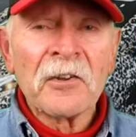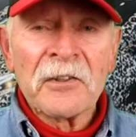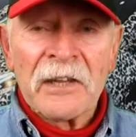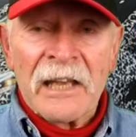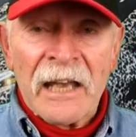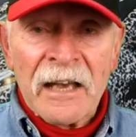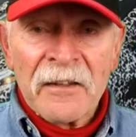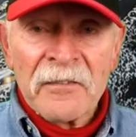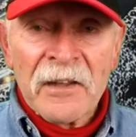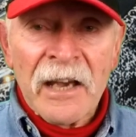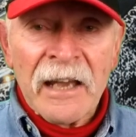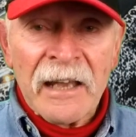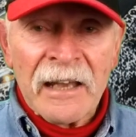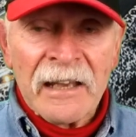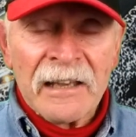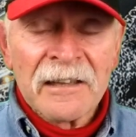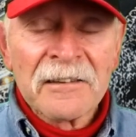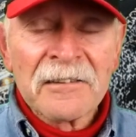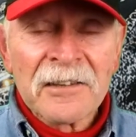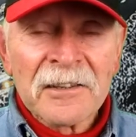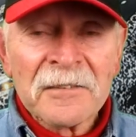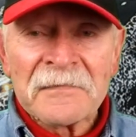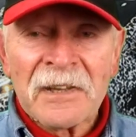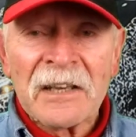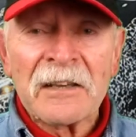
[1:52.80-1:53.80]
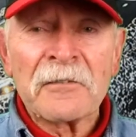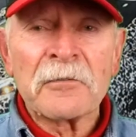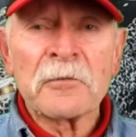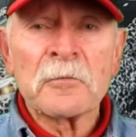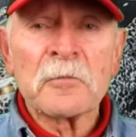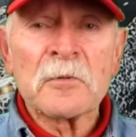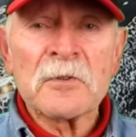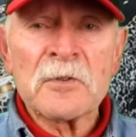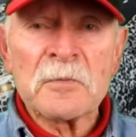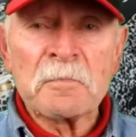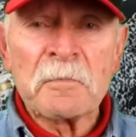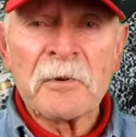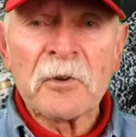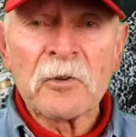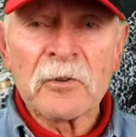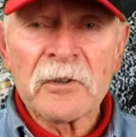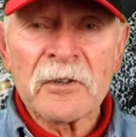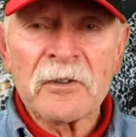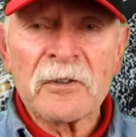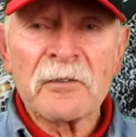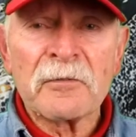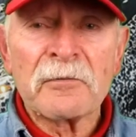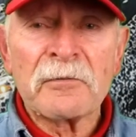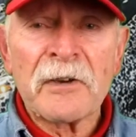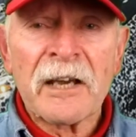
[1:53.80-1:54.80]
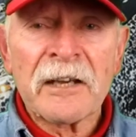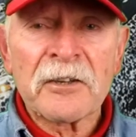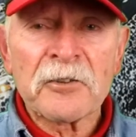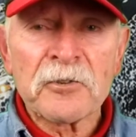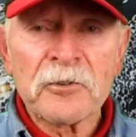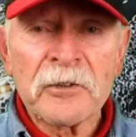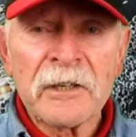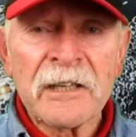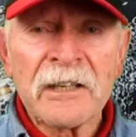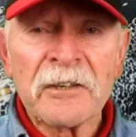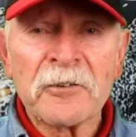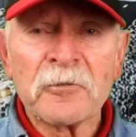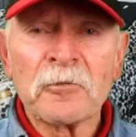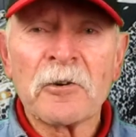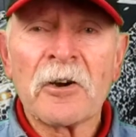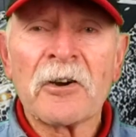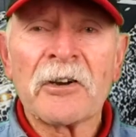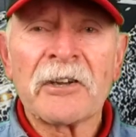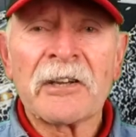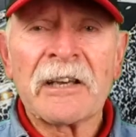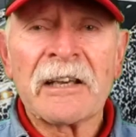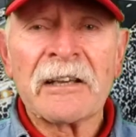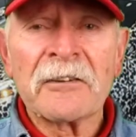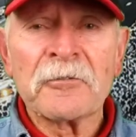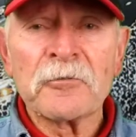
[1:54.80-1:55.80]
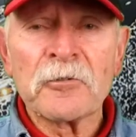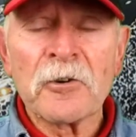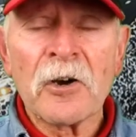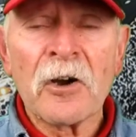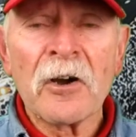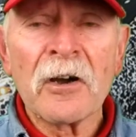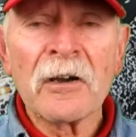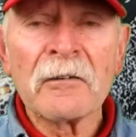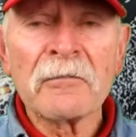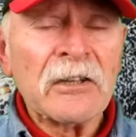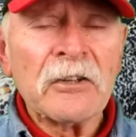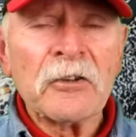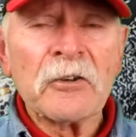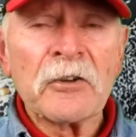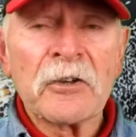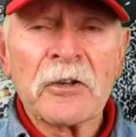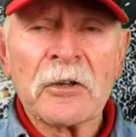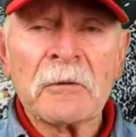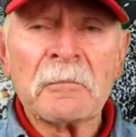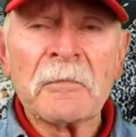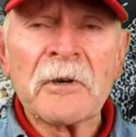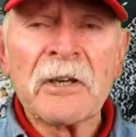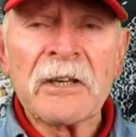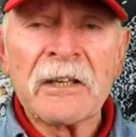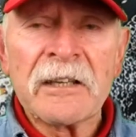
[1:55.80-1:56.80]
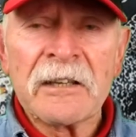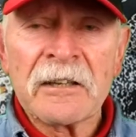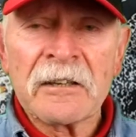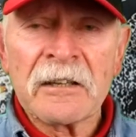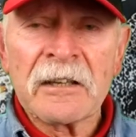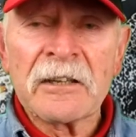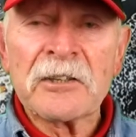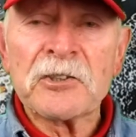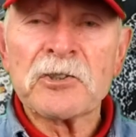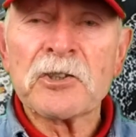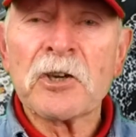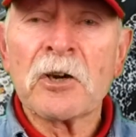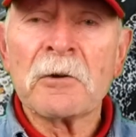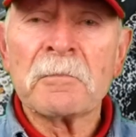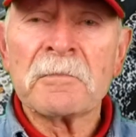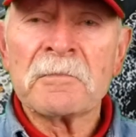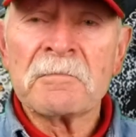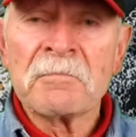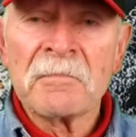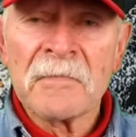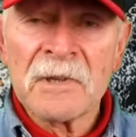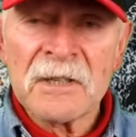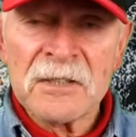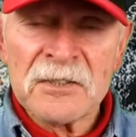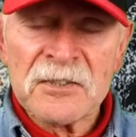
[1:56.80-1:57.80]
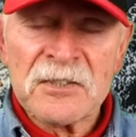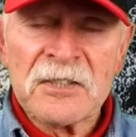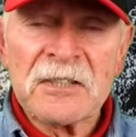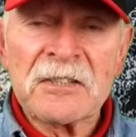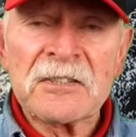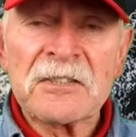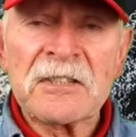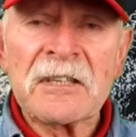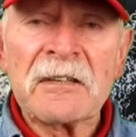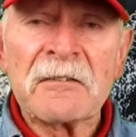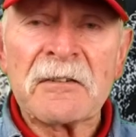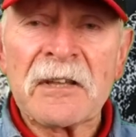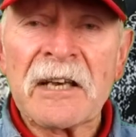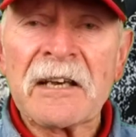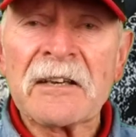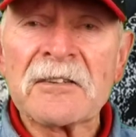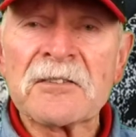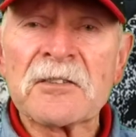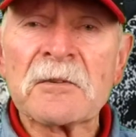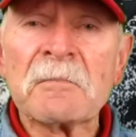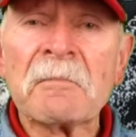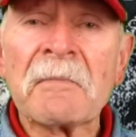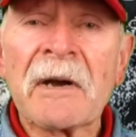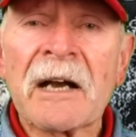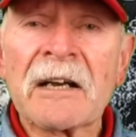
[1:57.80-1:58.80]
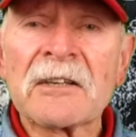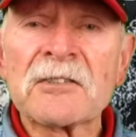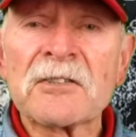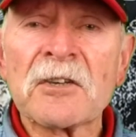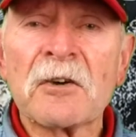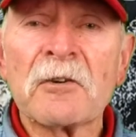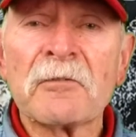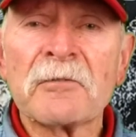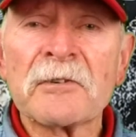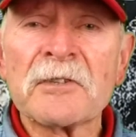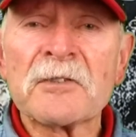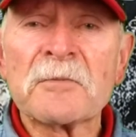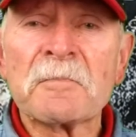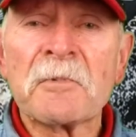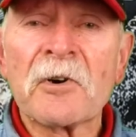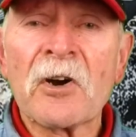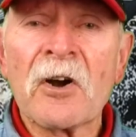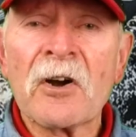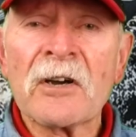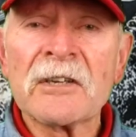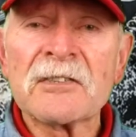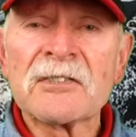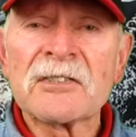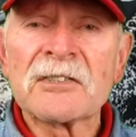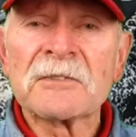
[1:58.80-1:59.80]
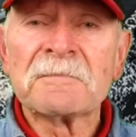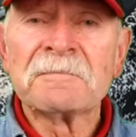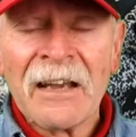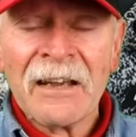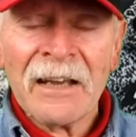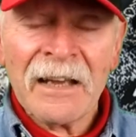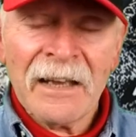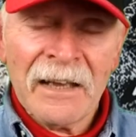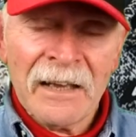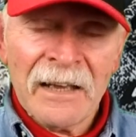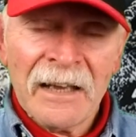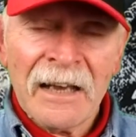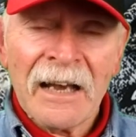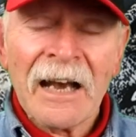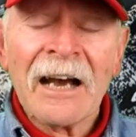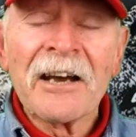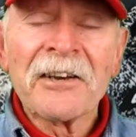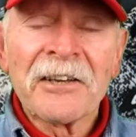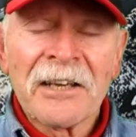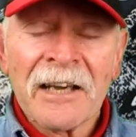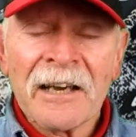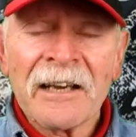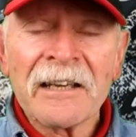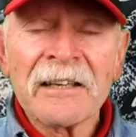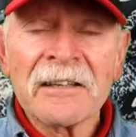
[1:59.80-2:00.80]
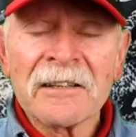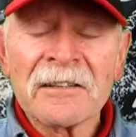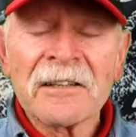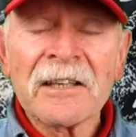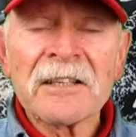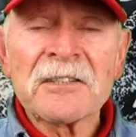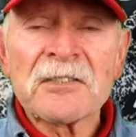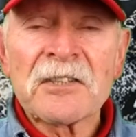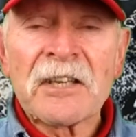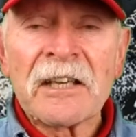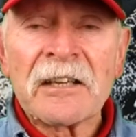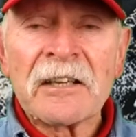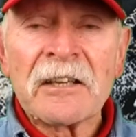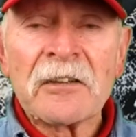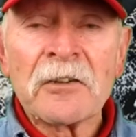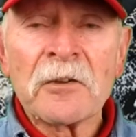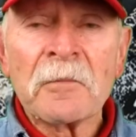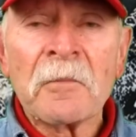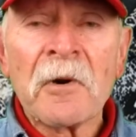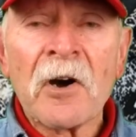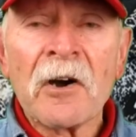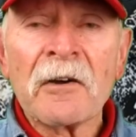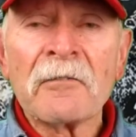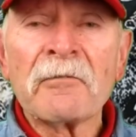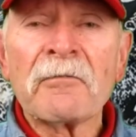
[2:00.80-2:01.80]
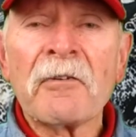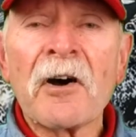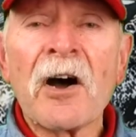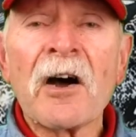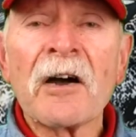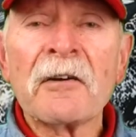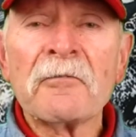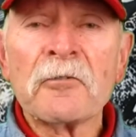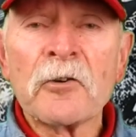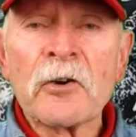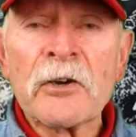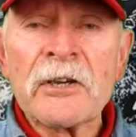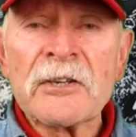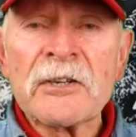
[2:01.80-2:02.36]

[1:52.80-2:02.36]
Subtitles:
On the other hand, if it was built at the factory in right-hand drive, you can immediately chop $60,000 off its price. Okay, let's get into my 5